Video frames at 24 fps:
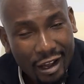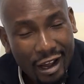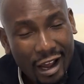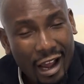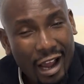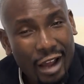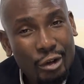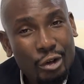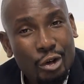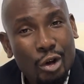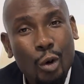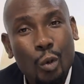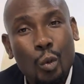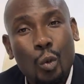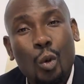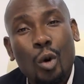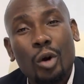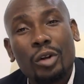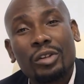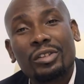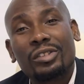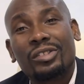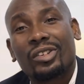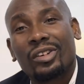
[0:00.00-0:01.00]
And you're
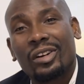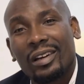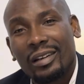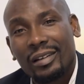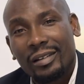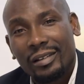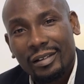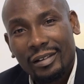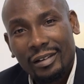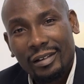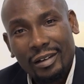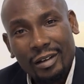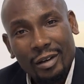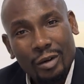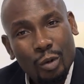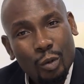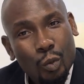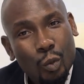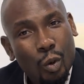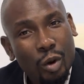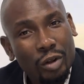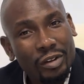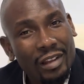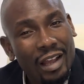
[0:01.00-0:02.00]
wondering,
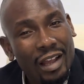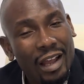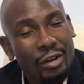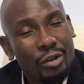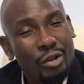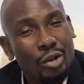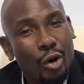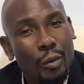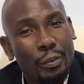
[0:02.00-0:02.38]
what are your